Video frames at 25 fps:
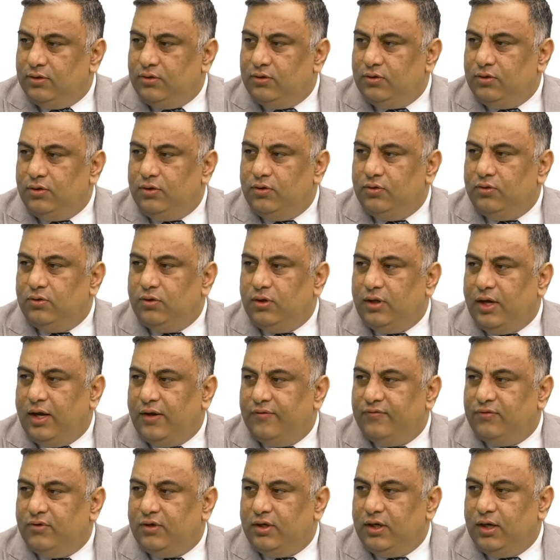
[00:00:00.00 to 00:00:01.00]
you don't
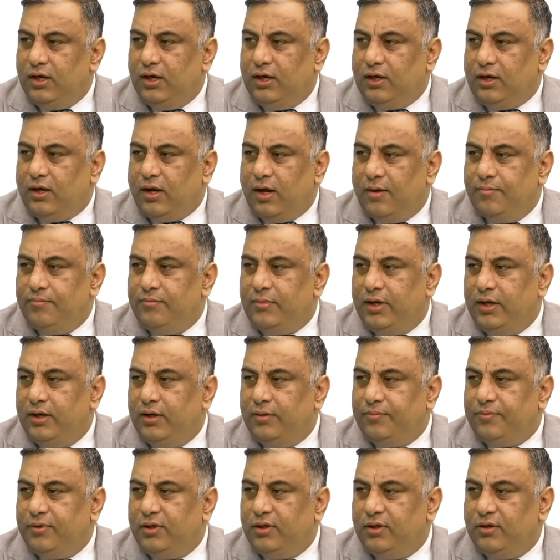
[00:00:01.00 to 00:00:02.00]
have to really come
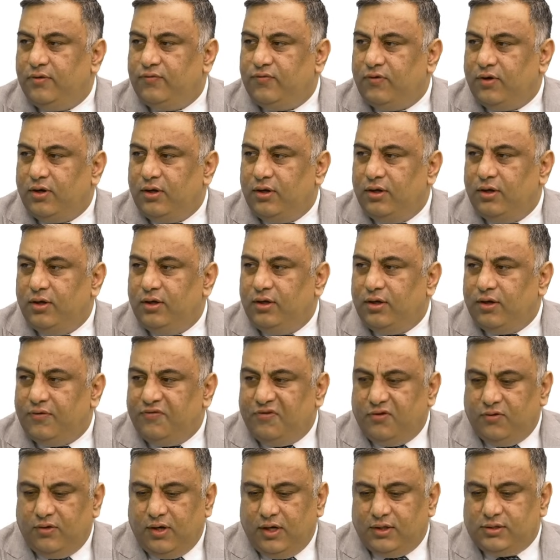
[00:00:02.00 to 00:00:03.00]
and appear for an
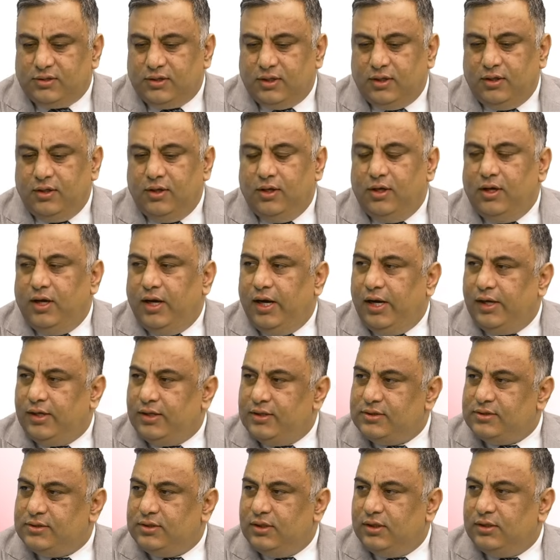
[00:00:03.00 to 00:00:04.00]
interview, let's say,
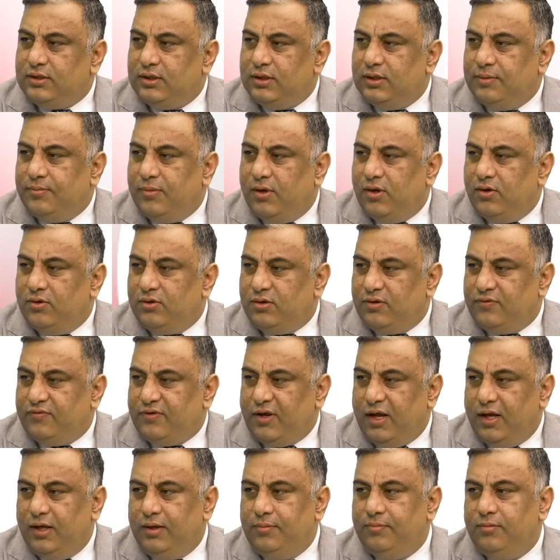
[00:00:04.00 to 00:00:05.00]
at a certain amount of
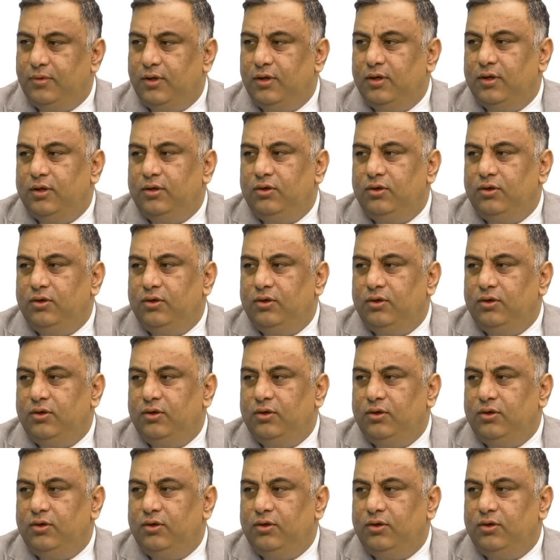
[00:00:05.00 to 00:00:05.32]
time.